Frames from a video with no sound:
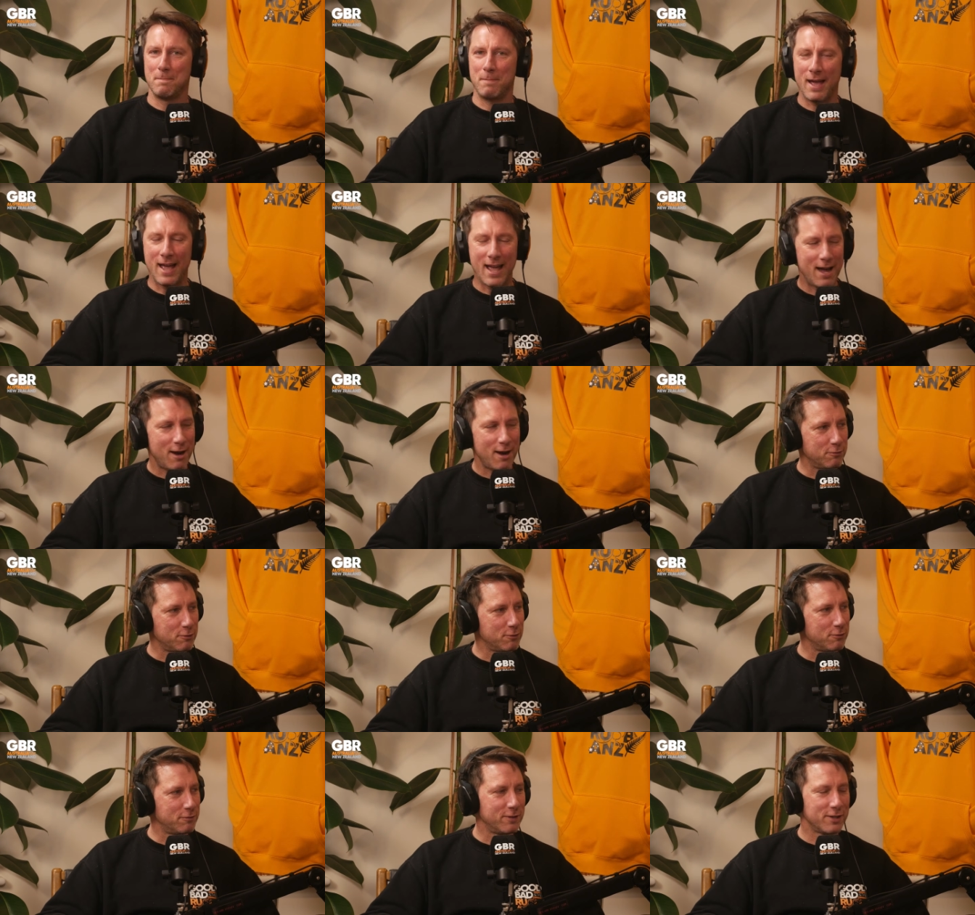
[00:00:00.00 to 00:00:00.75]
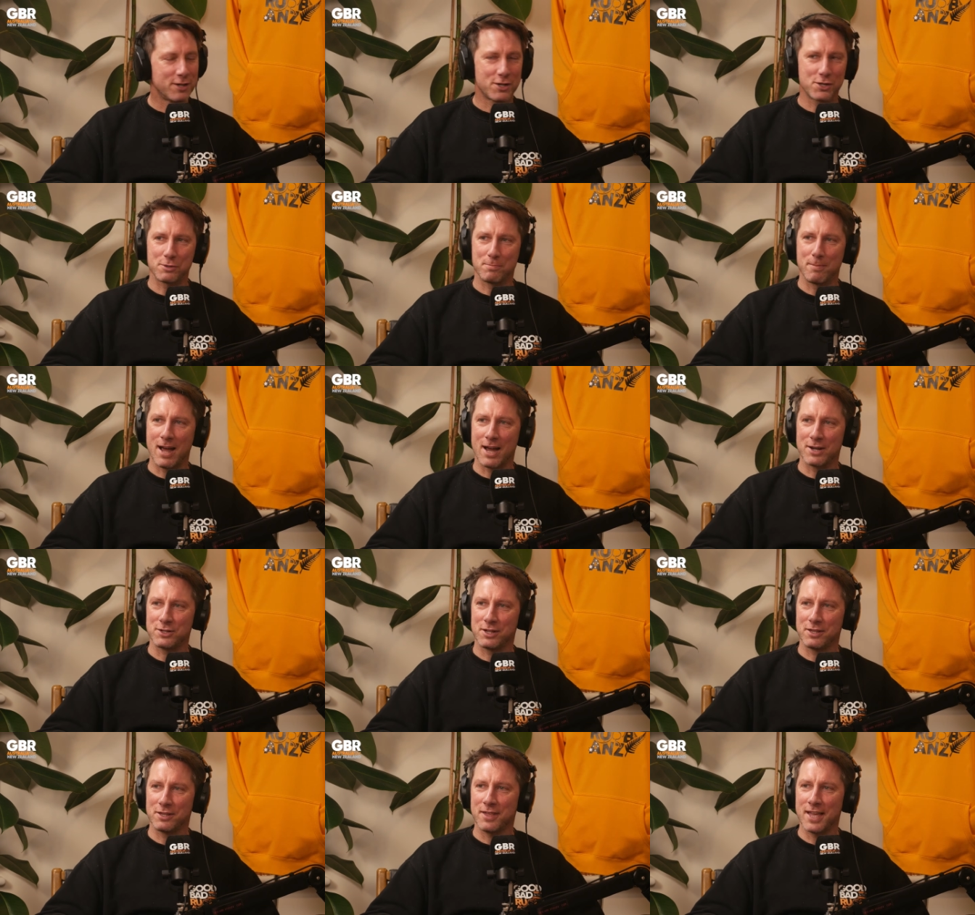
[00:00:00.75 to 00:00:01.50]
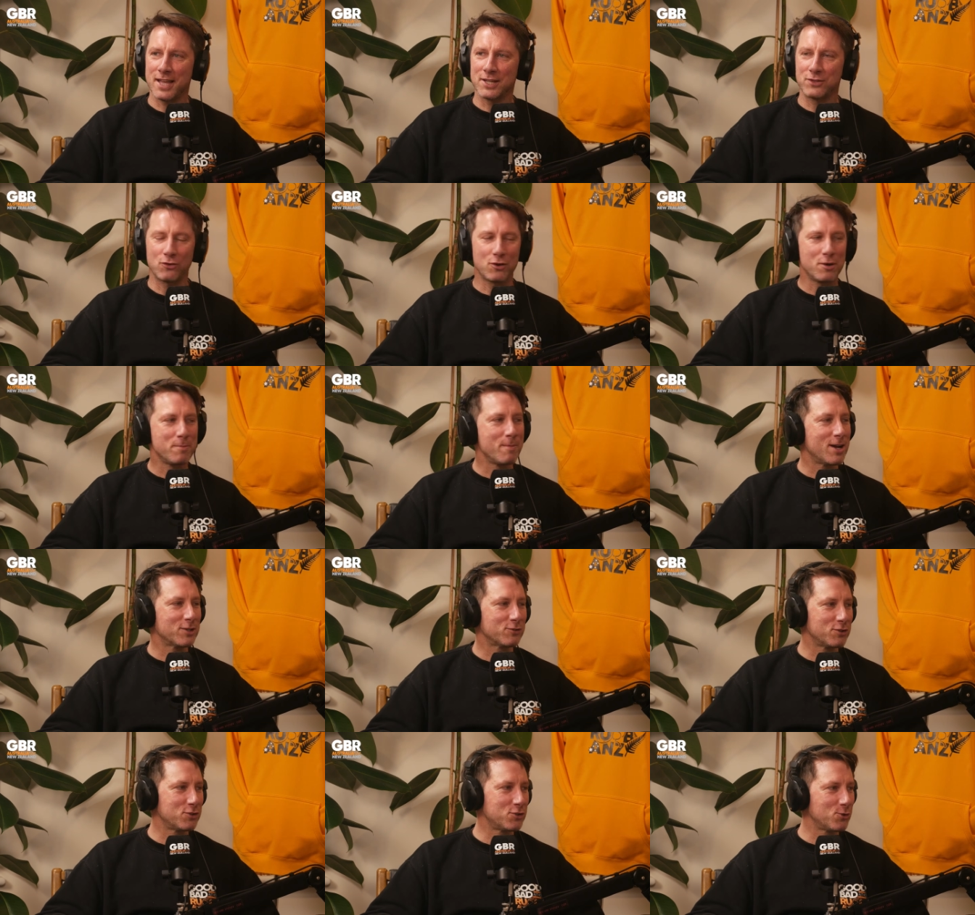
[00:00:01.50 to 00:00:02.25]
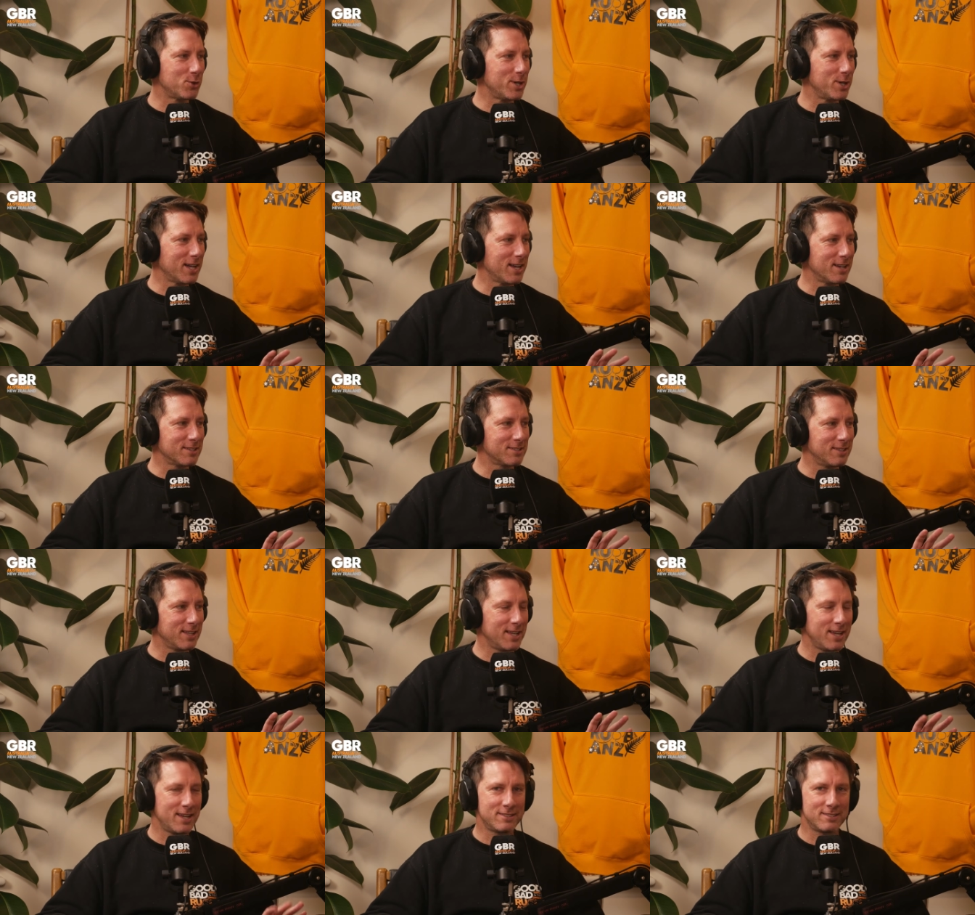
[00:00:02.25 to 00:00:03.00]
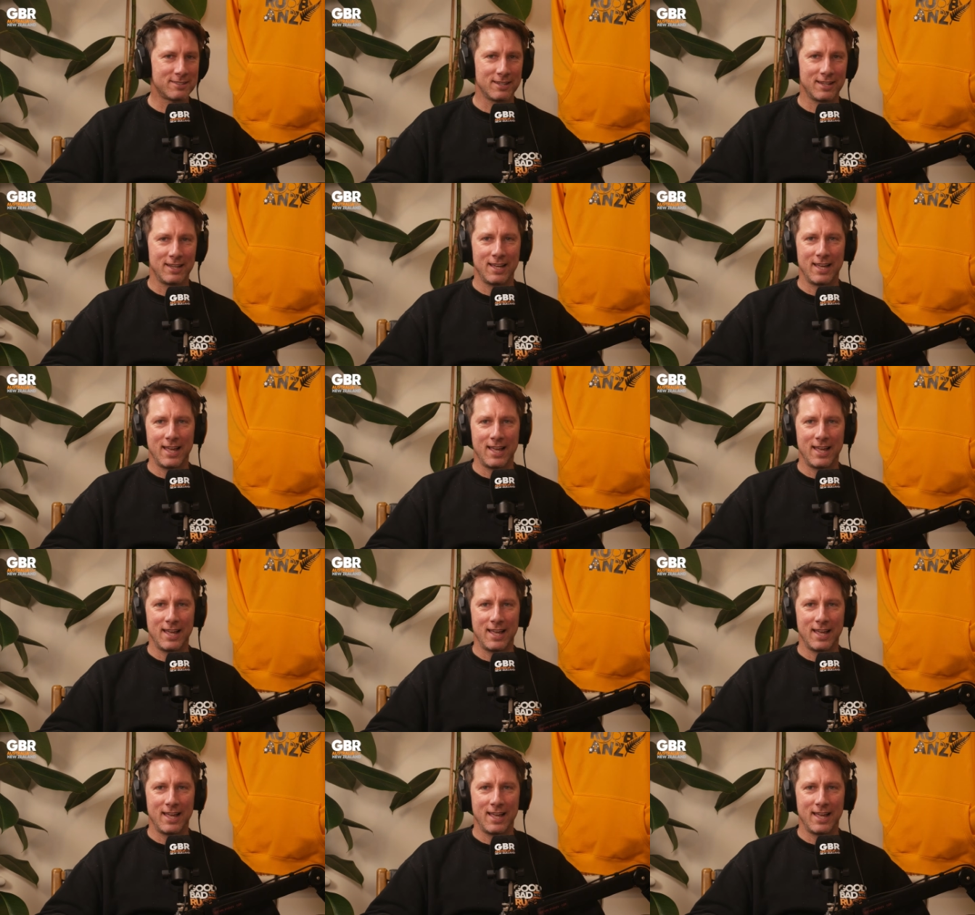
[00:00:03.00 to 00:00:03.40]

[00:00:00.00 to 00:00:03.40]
Powerful finish, Marshy. Thanks very much for joining us, lads.